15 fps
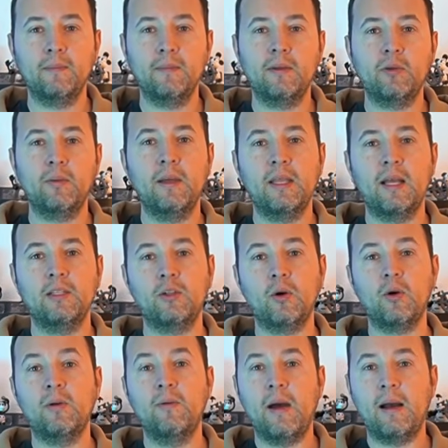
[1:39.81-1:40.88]
So it does
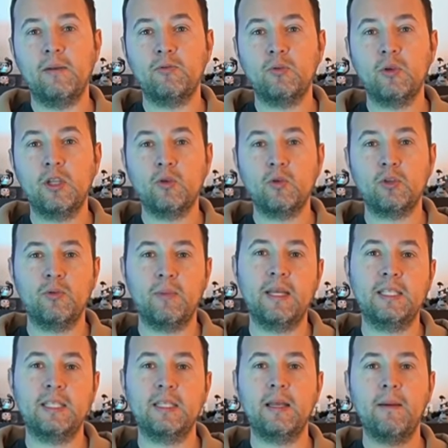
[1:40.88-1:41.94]
all of that fully
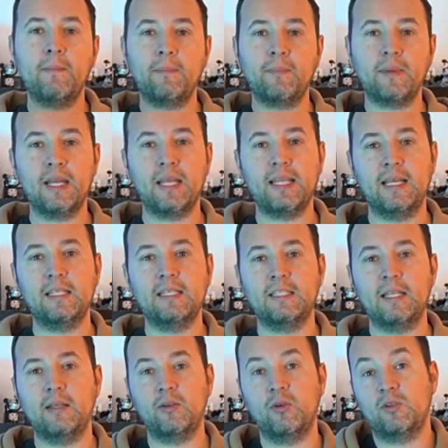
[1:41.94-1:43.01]
automatically. And as I
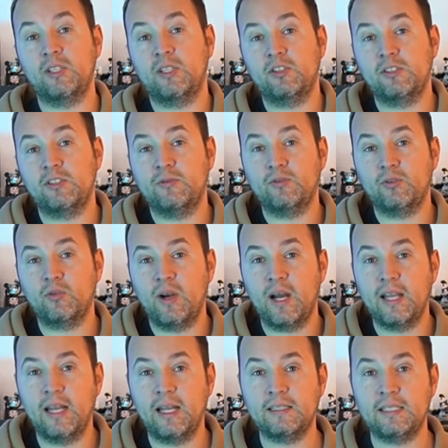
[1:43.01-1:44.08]
said, those are just a few
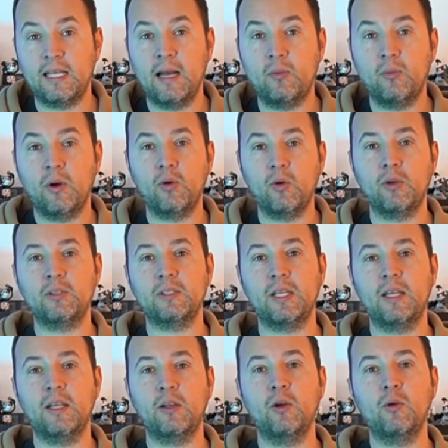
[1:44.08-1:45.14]
highlights, and we're going to
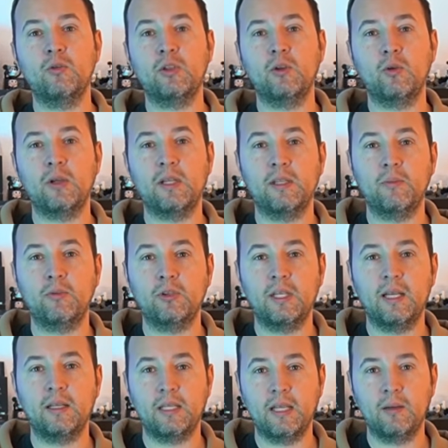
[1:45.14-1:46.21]
take a closer look at them
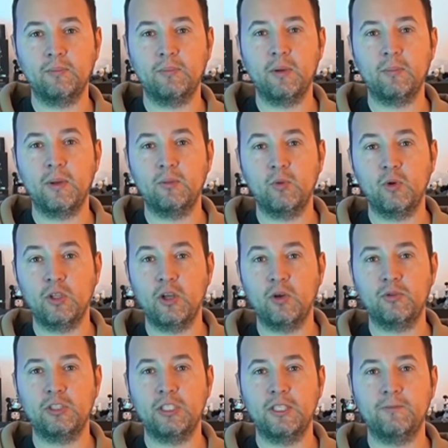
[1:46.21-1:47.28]
together now, a bit more
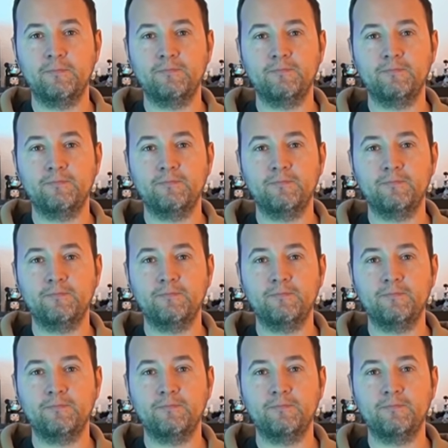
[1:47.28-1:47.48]
closely.